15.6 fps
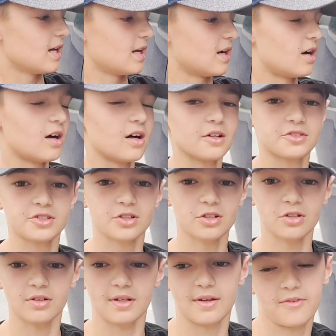And also,
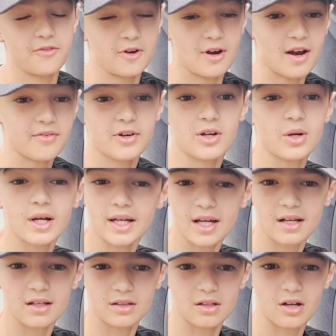if you're ever going
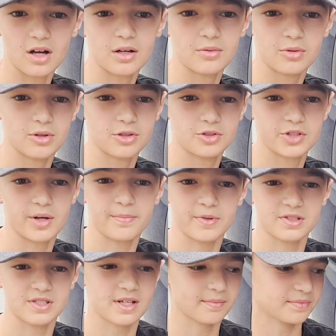on a long road trip
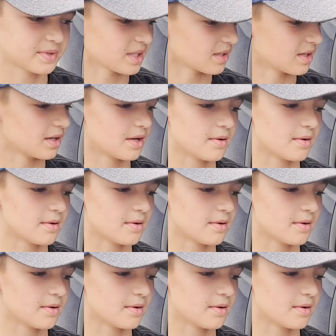or something,